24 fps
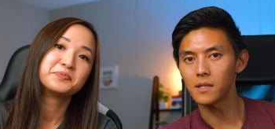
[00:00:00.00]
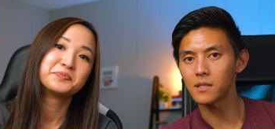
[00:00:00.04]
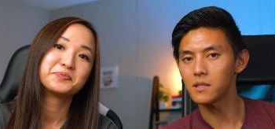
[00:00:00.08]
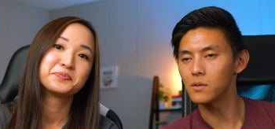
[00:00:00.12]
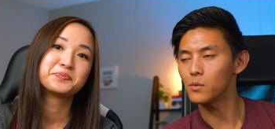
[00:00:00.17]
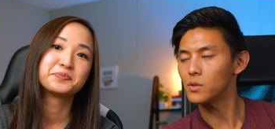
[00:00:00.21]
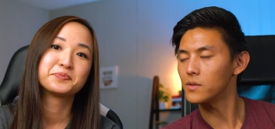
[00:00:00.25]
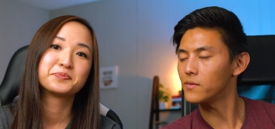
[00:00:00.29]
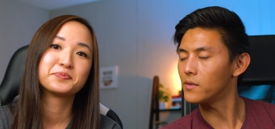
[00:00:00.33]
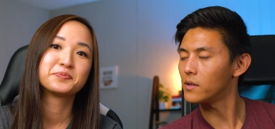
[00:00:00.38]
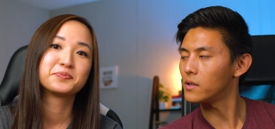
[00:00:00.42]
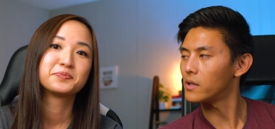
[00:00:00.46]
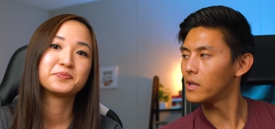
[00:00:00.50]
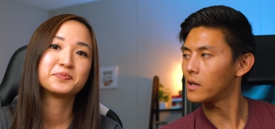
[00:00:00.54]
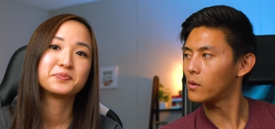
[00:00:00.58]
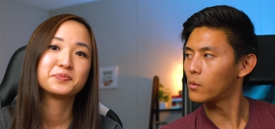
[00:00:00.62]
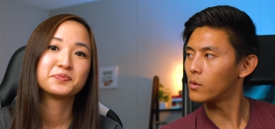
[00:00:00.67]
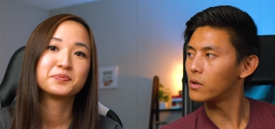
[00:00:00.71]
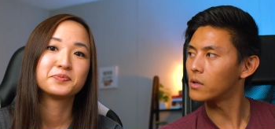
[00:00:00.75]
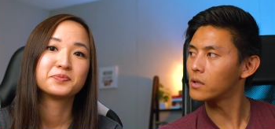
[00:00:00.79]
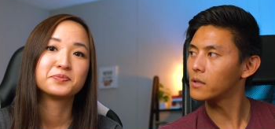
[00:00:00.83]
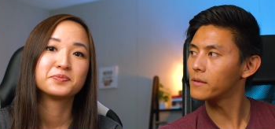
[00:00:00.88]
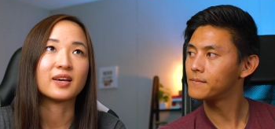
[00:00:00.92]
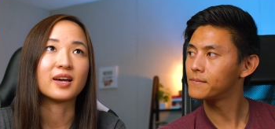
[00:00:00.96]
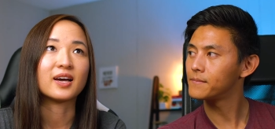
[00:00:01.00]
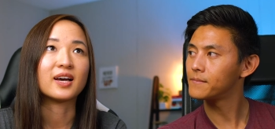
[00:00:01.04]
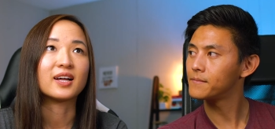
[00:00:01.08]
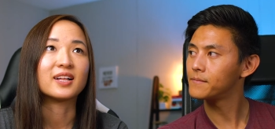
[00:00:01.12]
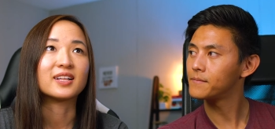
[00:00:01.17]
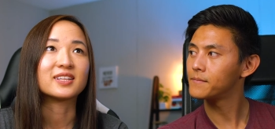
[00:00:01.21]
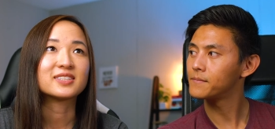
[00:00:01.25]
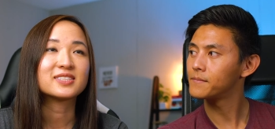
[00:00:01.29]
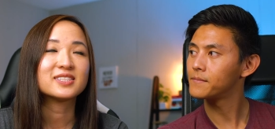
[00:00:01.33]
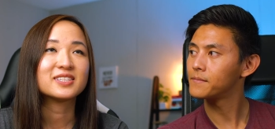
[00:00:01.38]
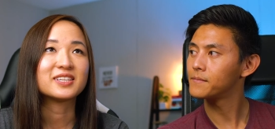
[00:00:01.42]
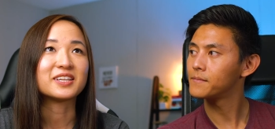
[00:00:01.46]
Speaker 1: doesn't always feel like work.
Speaker 2: Yeah,
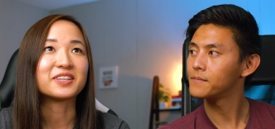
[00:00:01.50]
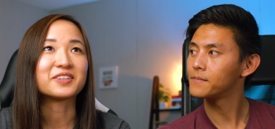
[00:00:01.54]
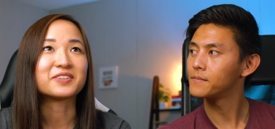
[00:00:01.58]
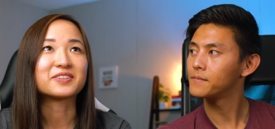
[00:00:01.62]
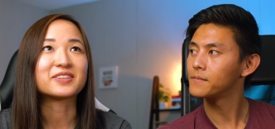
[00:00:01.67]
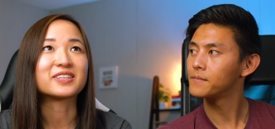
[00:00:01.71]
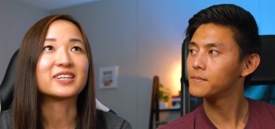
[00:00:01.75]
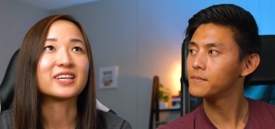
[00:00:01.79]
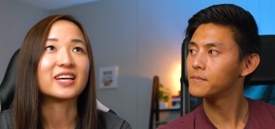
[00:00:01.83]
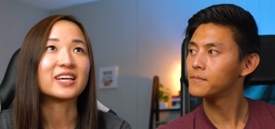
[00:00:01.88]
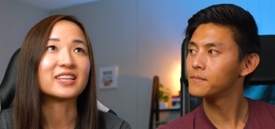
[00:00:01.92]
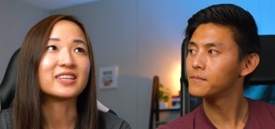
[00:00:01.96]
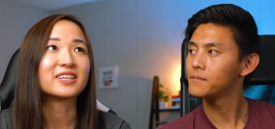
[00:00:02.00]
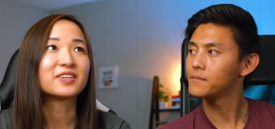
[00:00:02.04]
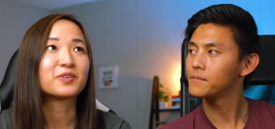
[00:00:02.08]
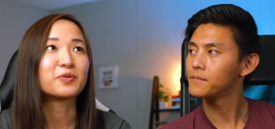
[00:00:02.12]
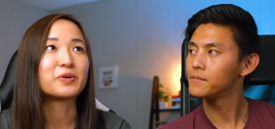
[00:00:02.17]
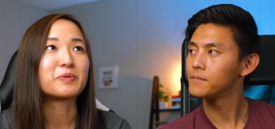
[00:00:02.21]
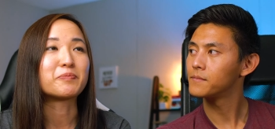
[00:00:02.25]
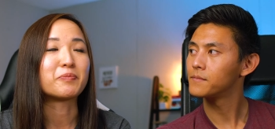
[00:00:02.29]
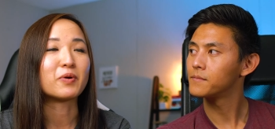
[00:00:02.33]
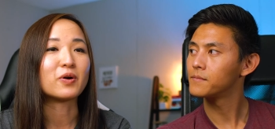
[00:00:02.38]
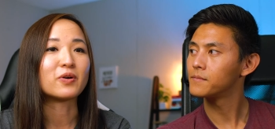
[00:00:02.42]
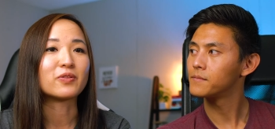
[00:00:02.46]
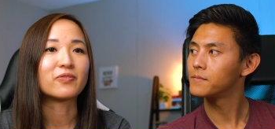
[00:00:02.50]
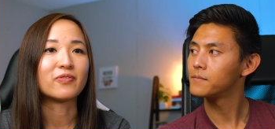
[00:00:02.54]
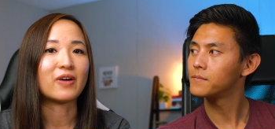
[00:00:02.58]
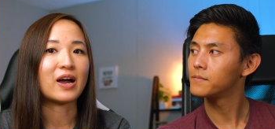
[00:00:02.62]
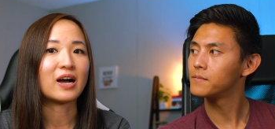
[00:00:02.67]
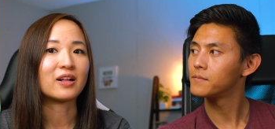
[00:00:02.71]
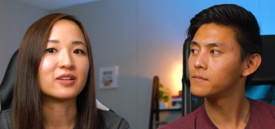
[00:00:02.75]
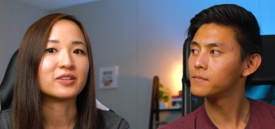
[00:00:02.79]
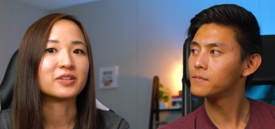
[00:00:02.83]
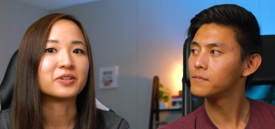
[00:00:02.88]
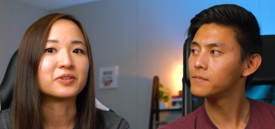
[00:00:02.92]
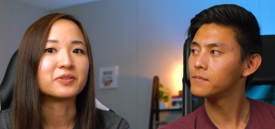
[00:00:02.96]
that's another thing. I think we both
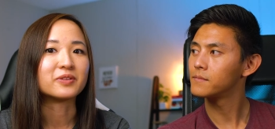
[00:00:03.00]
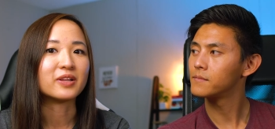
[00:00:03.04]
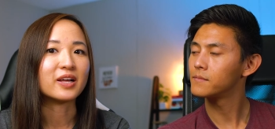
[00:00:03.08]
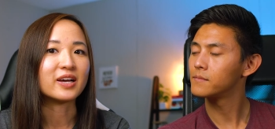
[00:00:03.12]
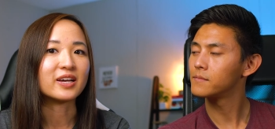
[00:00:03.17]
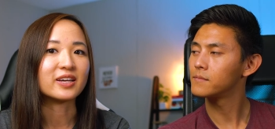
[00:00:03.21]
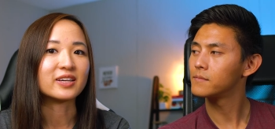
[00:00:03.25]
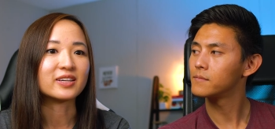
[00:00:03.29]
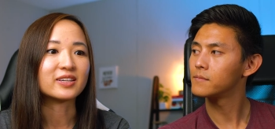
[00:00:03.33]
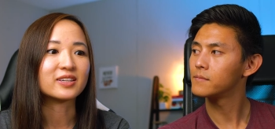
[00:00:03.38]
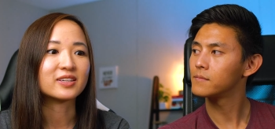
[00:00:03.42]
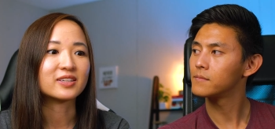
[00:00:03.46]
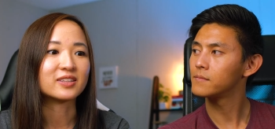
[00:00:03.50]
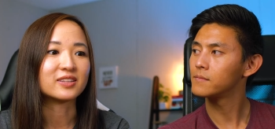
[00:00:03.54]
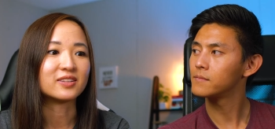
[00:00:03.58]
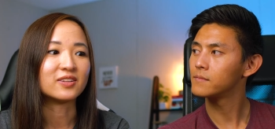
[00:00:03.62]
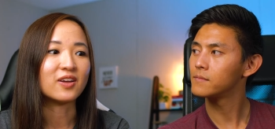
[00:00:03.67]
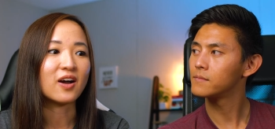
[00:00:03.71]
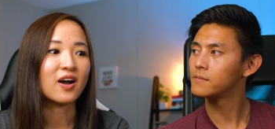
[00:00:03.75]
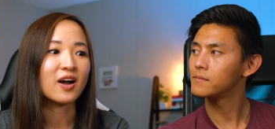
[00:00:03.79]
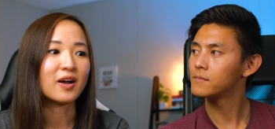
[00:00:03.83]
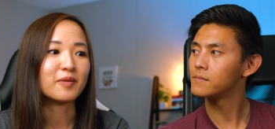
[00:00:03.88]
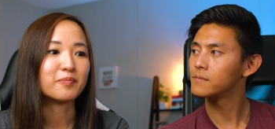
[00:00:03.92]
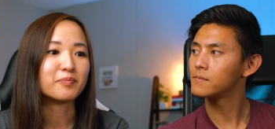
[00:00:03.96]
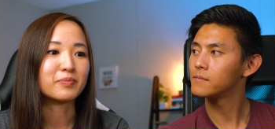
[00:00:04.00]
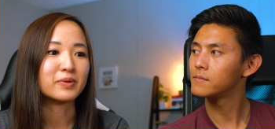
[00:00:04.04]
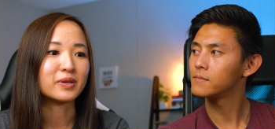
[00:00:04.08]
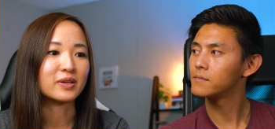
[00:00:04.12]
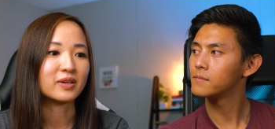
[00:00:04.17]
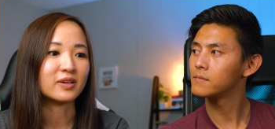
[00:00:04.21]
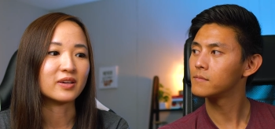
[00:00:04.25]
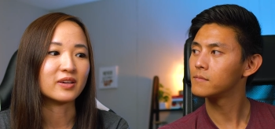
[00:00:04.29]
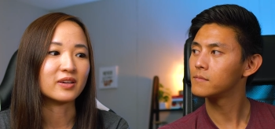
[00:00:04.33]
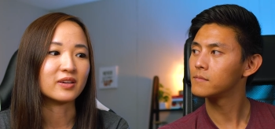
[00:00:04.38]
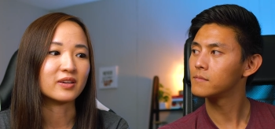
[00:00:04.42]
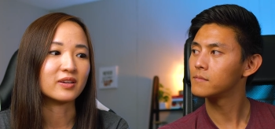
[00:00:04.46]
value like not
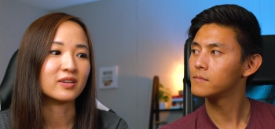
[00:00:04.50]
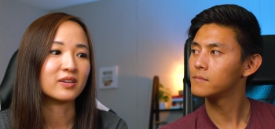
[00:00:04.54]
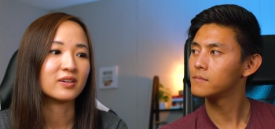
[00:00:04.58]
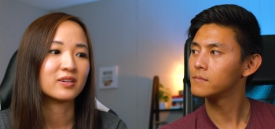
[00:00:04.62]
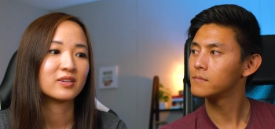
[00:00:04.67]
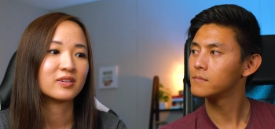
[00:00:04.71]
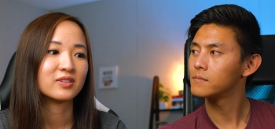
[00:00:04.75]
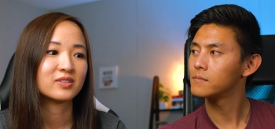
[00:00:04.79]
being